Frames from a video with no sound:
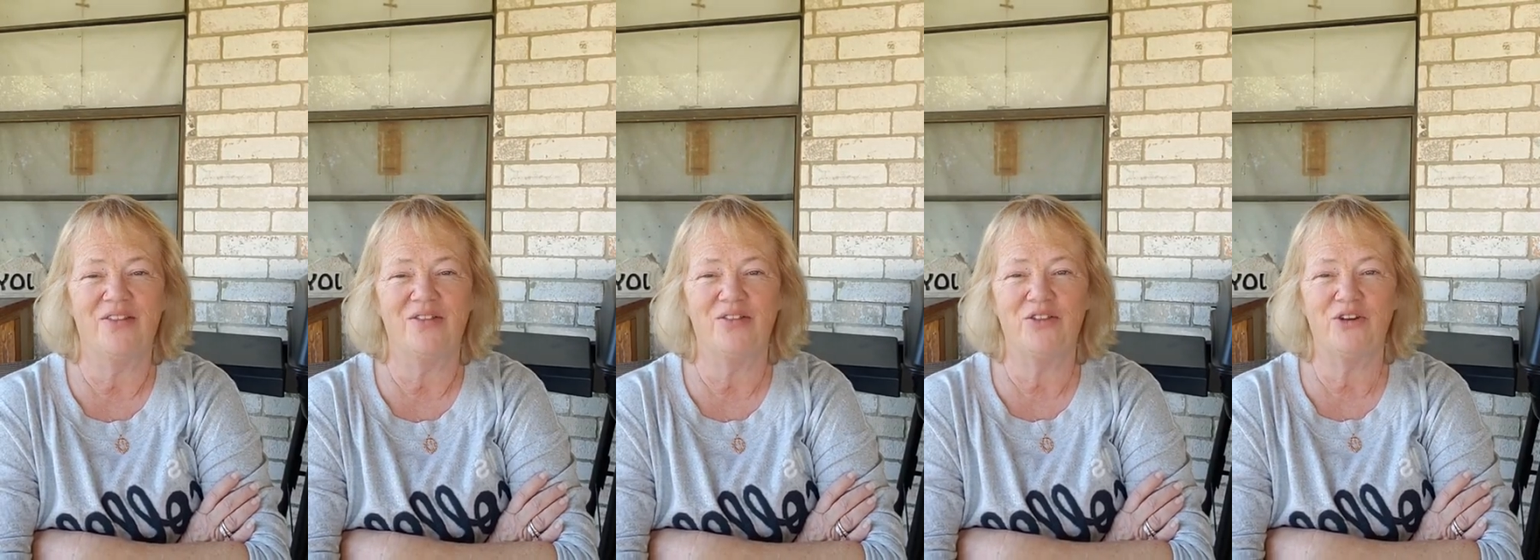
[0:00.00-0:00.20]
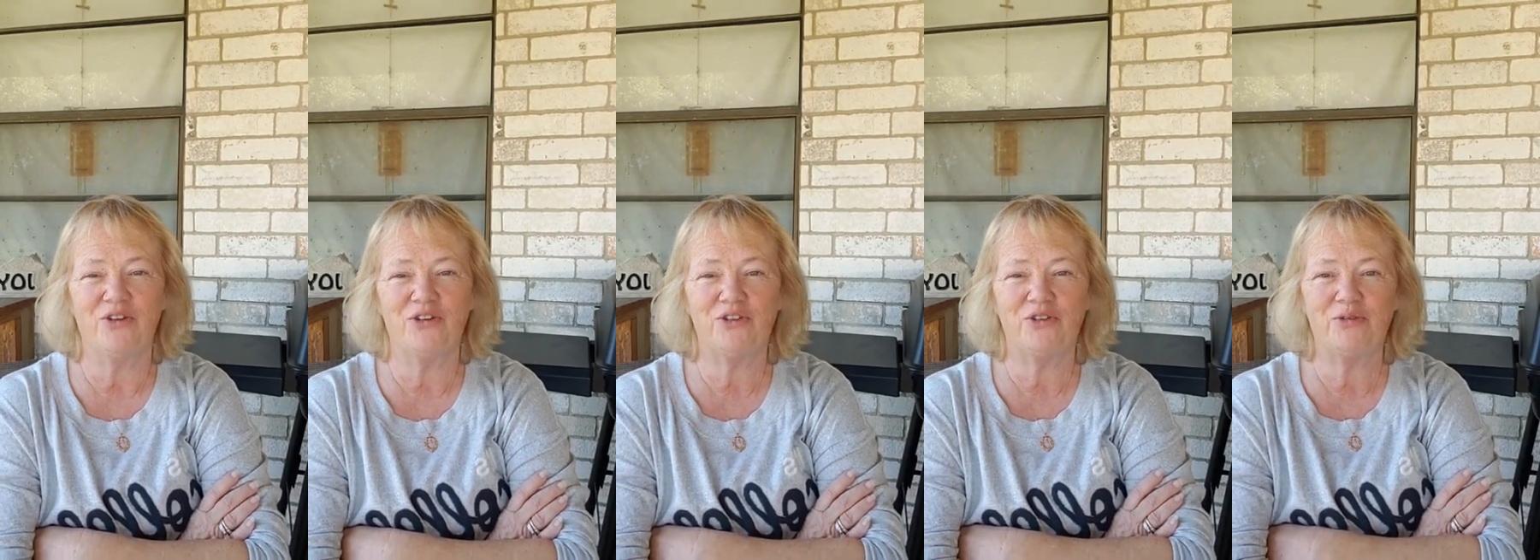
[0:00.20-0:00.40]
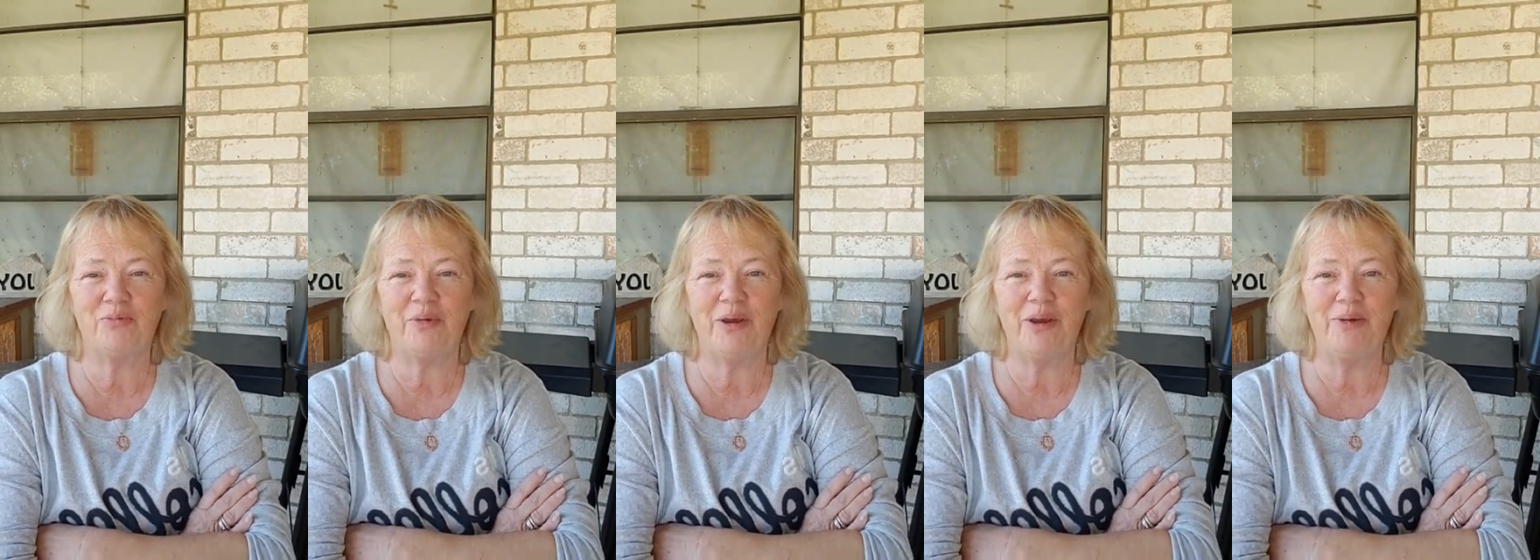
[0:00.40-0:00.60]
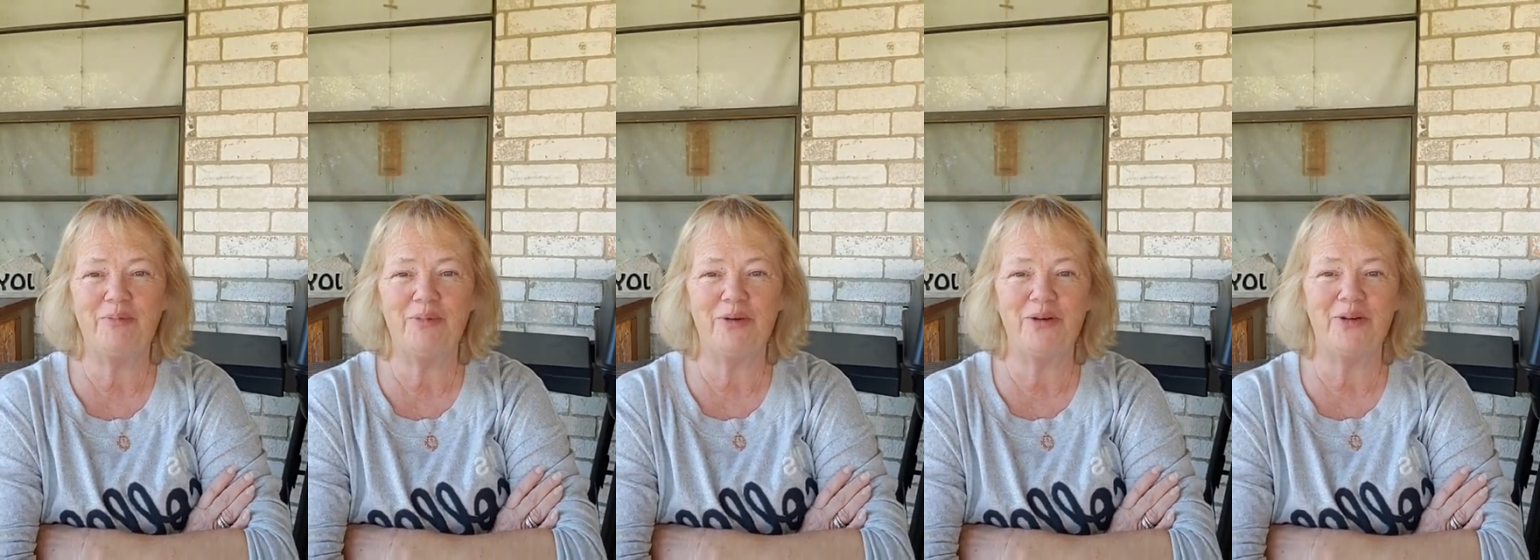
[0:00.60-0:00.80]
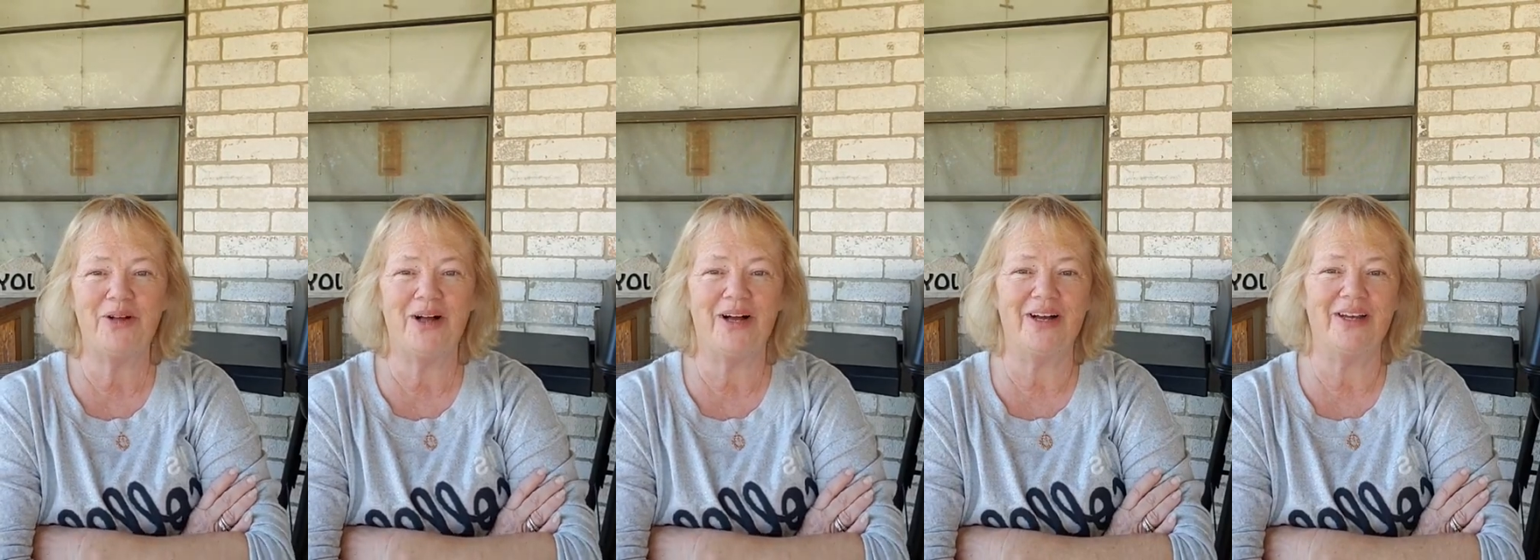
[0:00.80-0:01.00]
There's
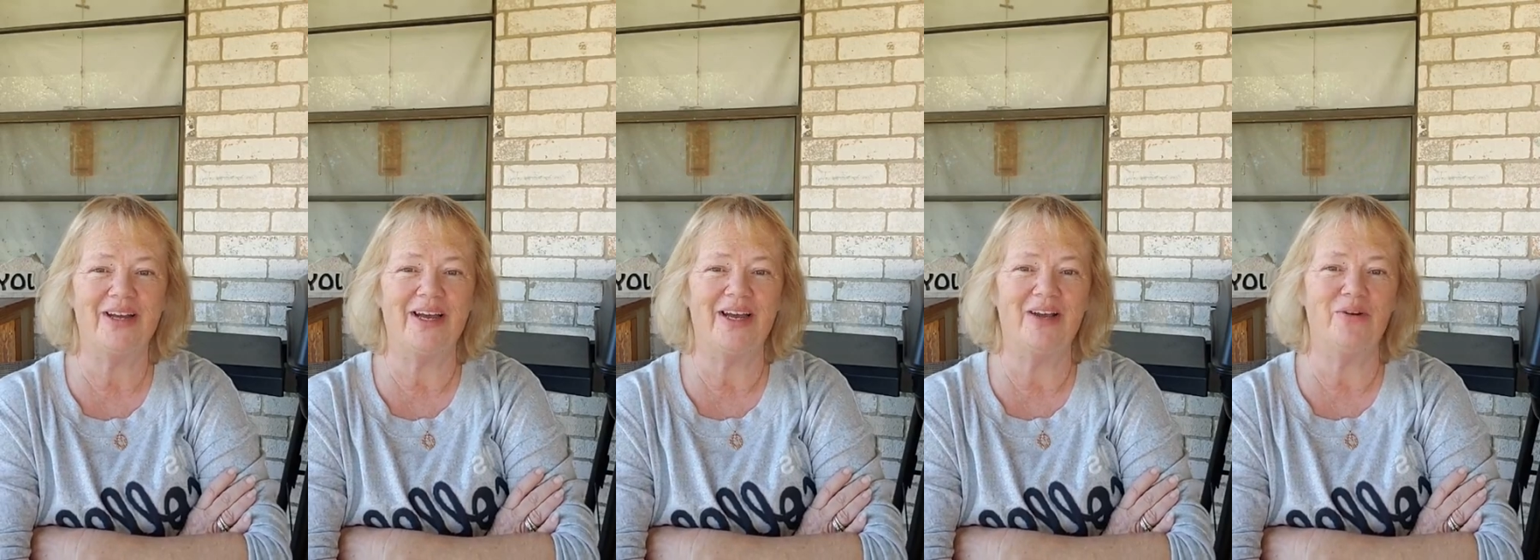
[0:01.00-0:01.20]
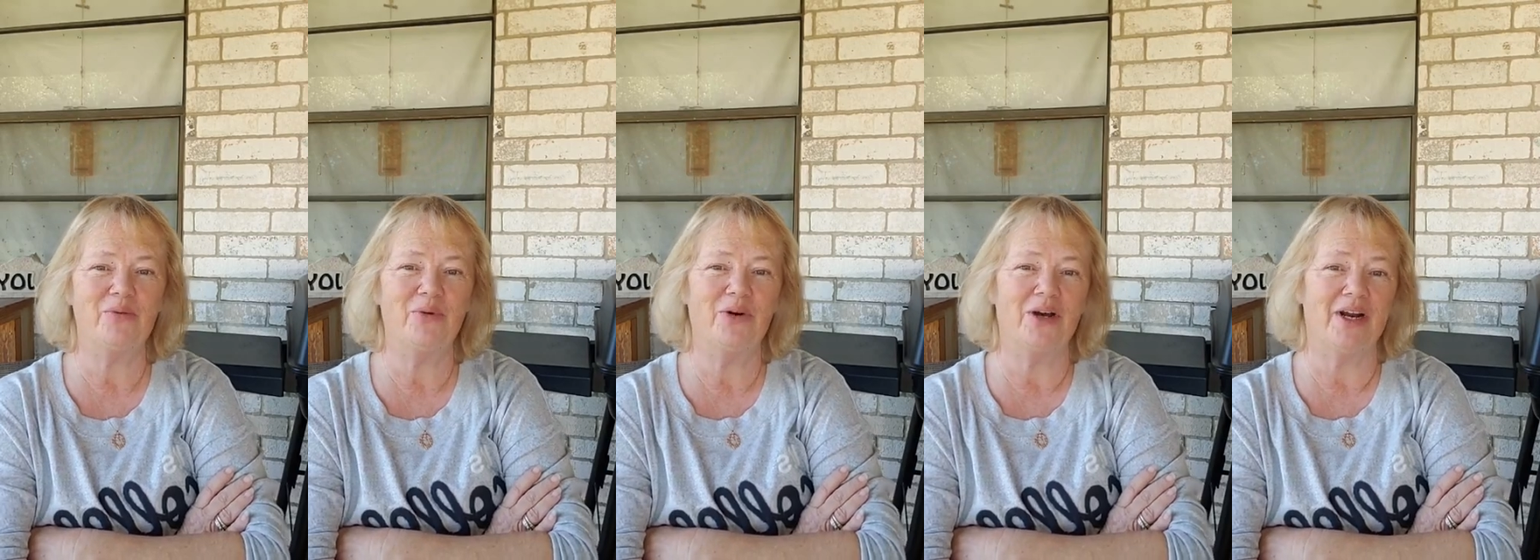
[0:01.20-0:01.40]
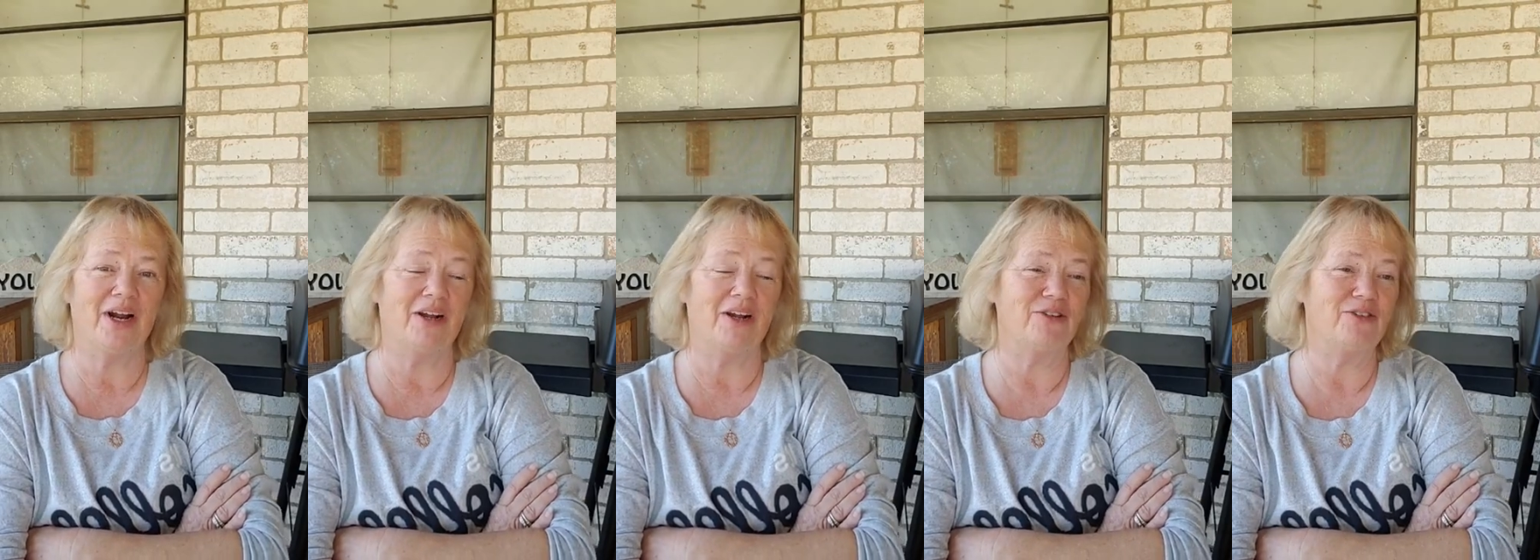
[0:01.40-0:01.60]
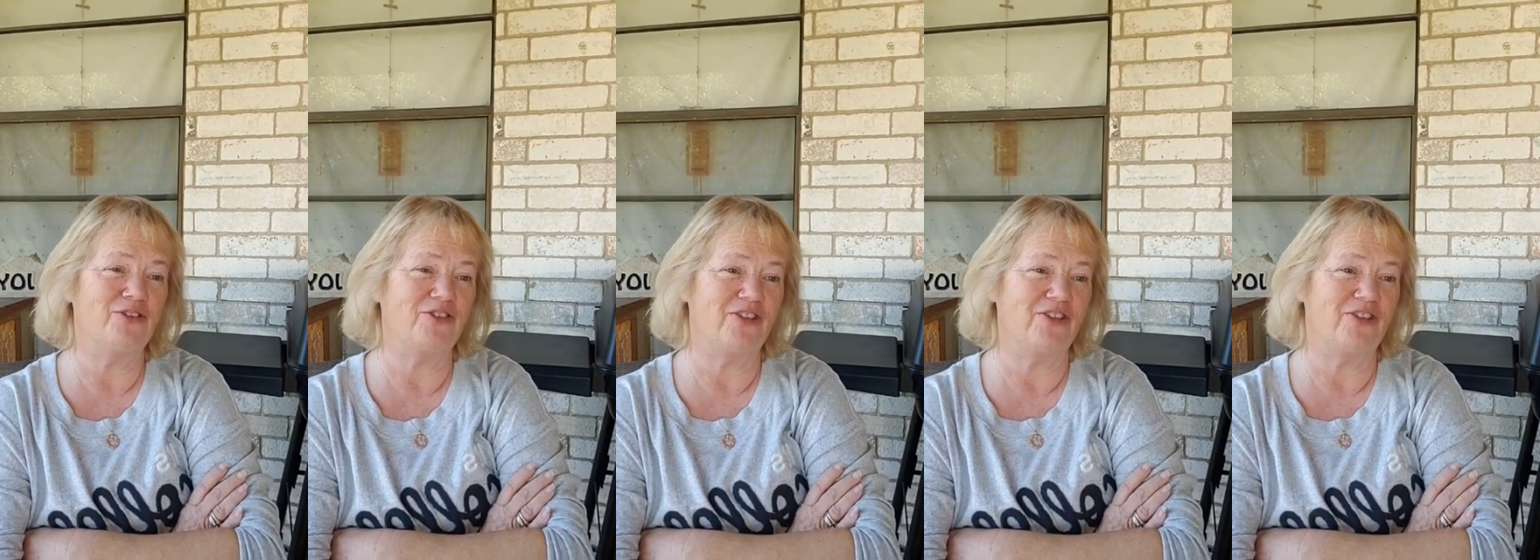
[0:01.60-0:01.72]
people, what I'll